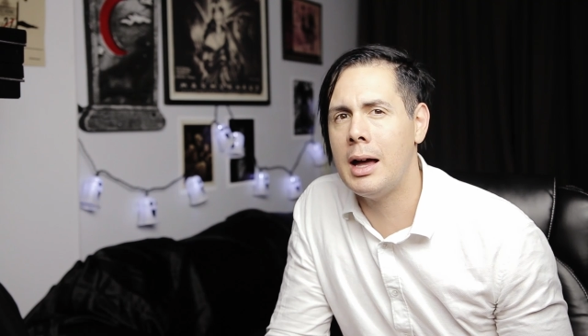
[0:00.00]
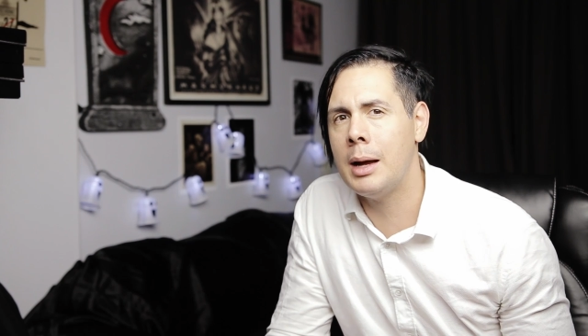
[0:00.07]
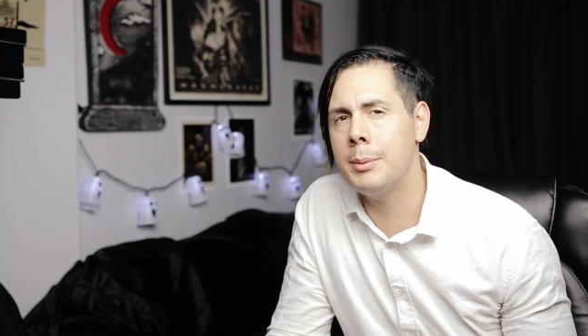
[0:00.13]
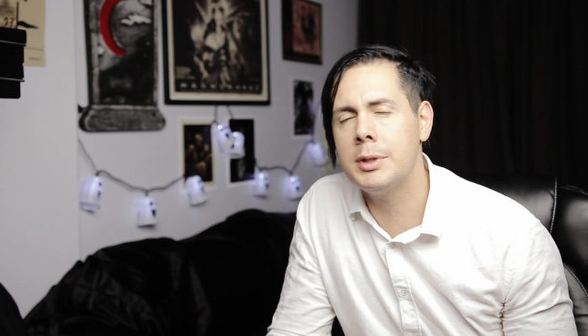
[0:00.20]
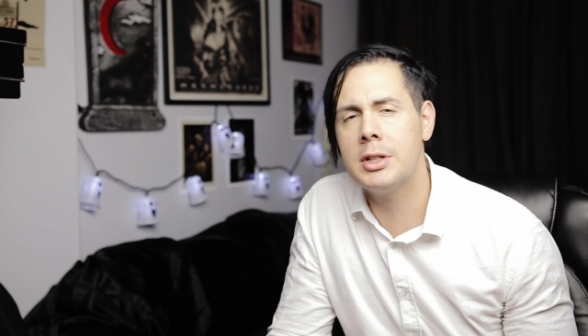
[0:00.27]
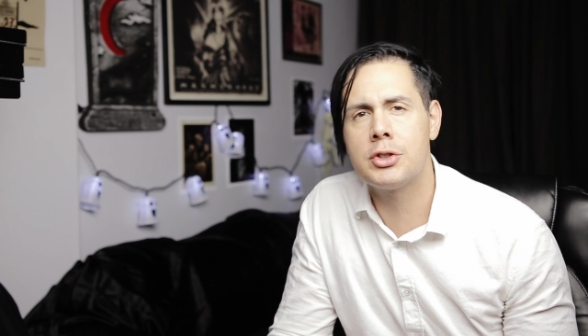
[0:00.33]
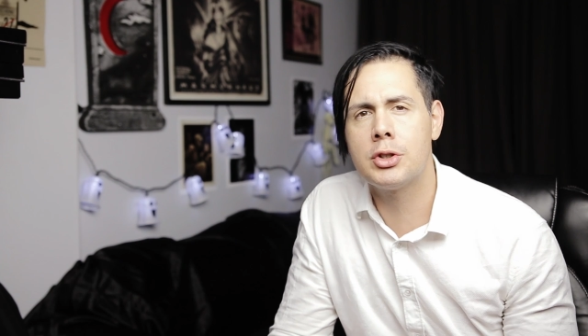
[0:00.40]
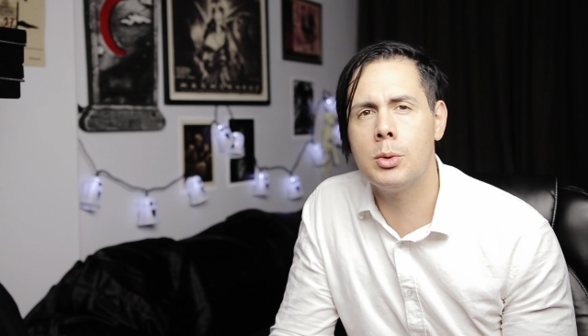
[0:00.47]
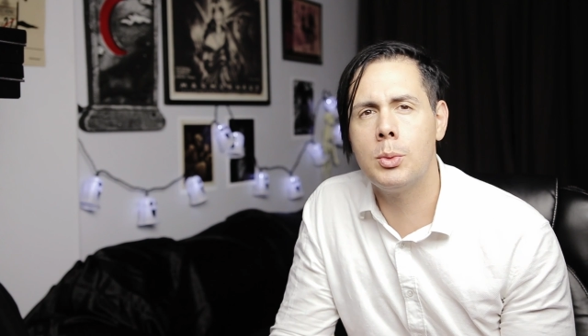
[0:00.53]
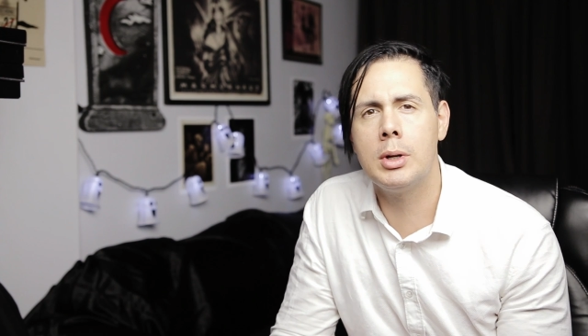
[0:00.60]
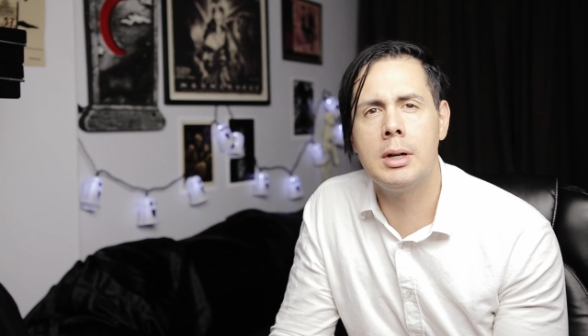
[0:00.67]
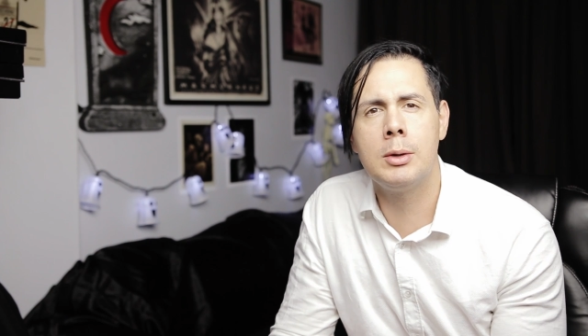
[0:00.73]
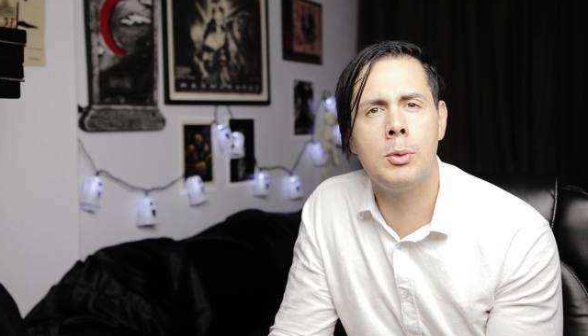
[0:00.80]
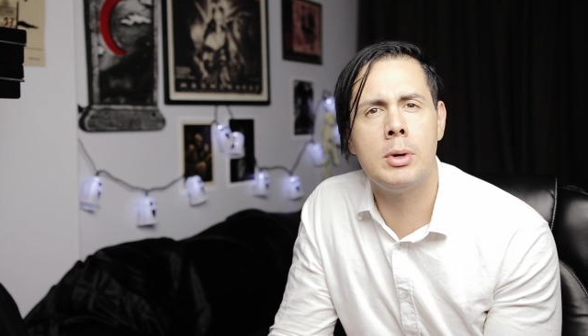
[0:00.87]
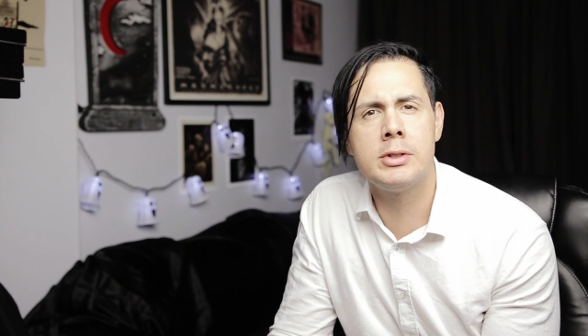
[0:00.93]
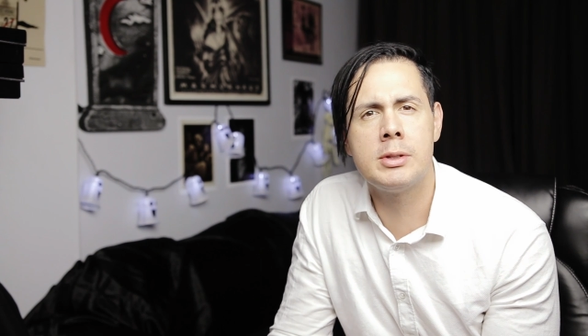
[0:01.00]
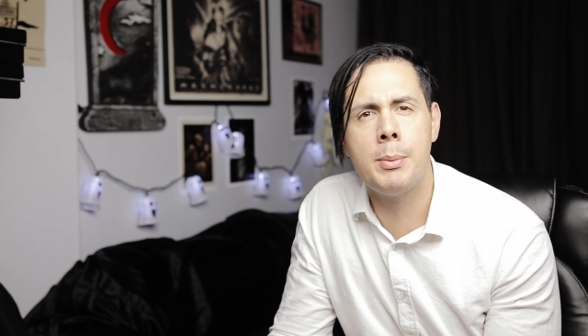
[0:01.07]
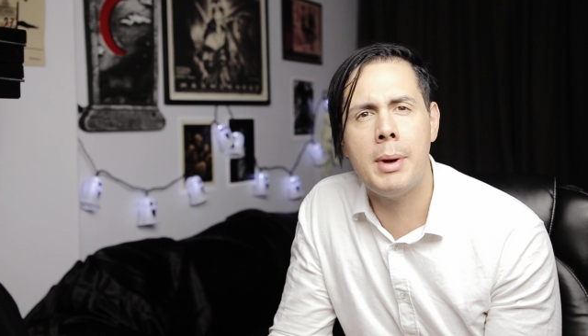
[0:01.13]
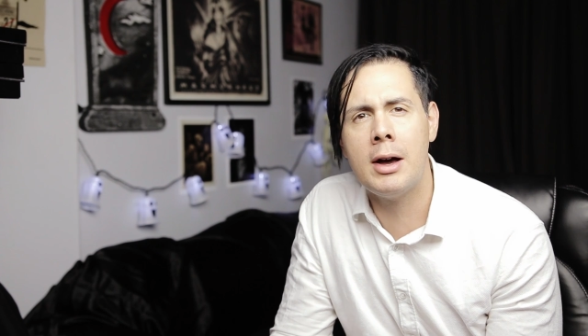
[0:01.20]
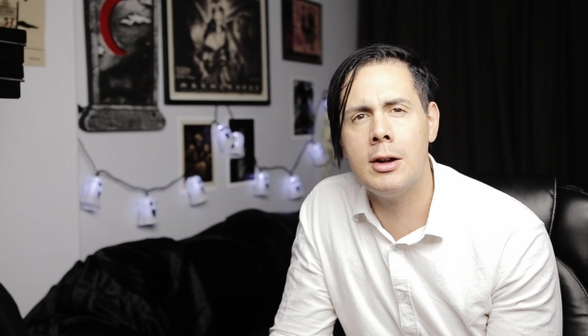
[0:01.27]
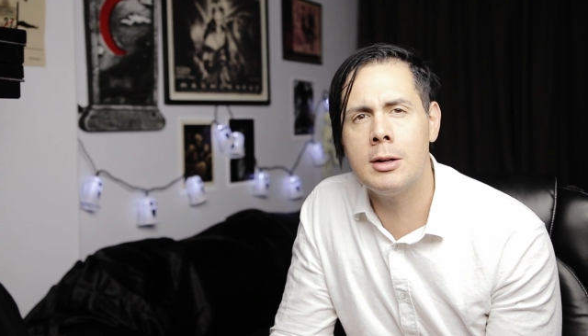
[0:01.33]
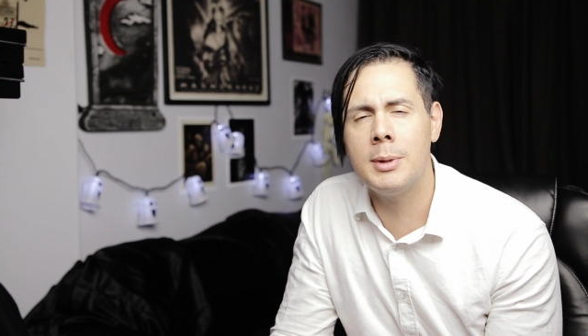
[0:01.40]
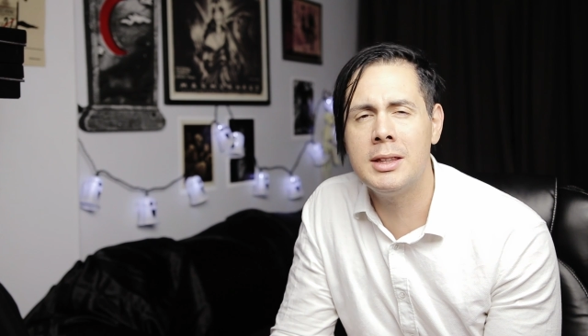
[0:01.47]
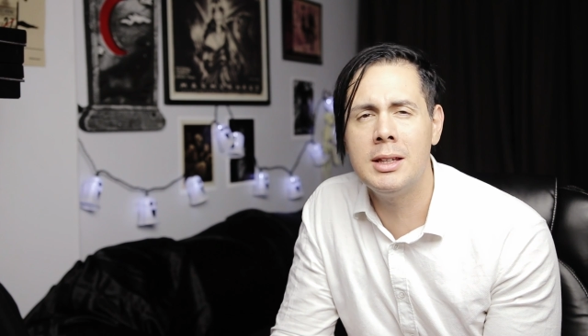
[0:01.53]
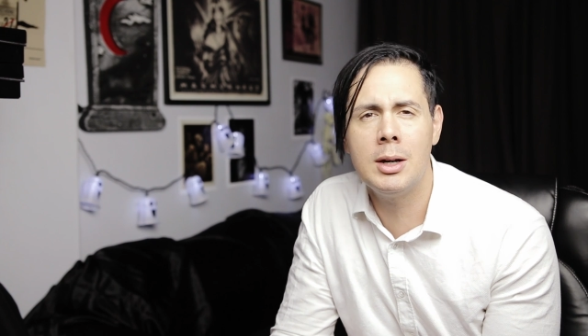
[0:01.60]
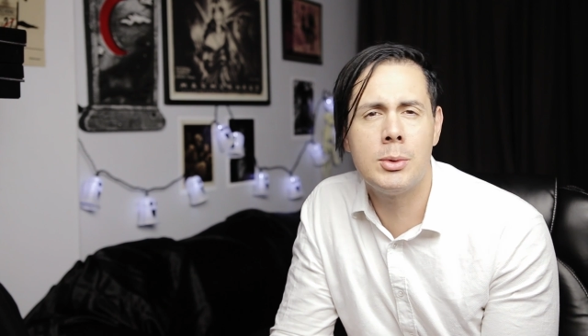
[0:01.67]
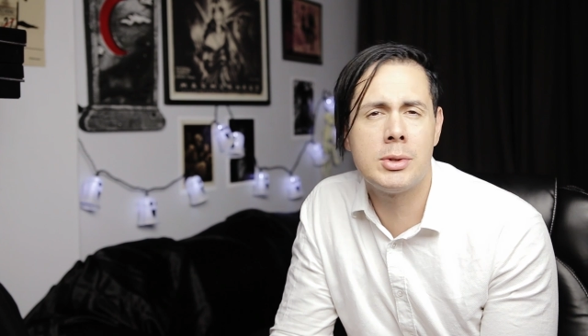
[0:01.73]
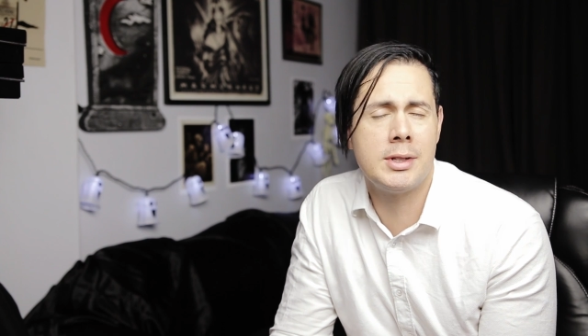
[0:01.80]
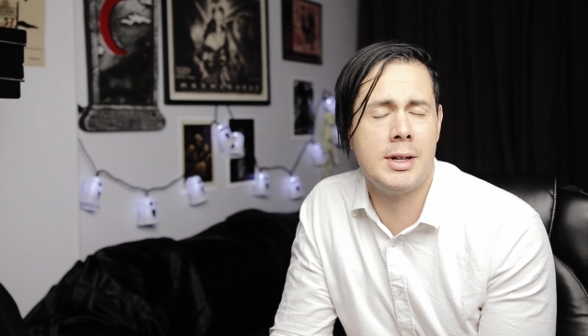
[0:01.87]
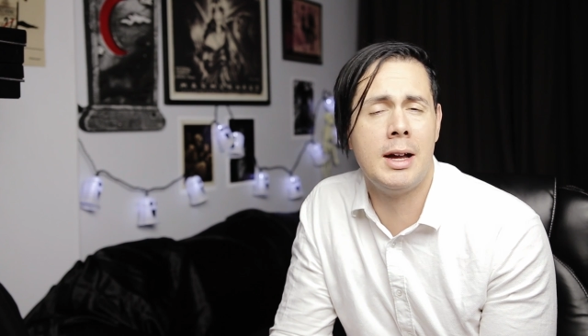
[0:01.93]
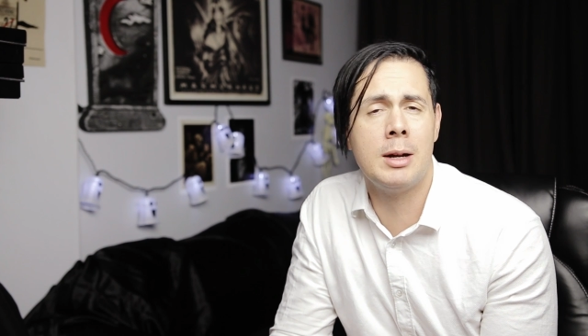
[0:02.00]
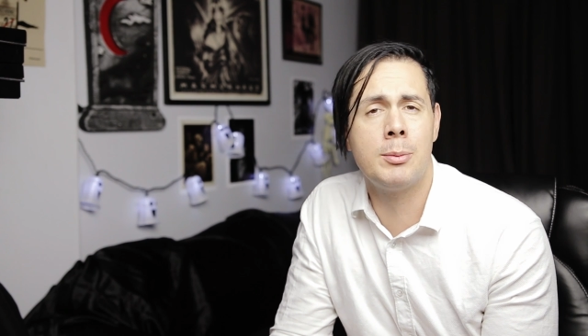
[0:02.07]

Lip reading: I'm not sure what it was about them. I think it was the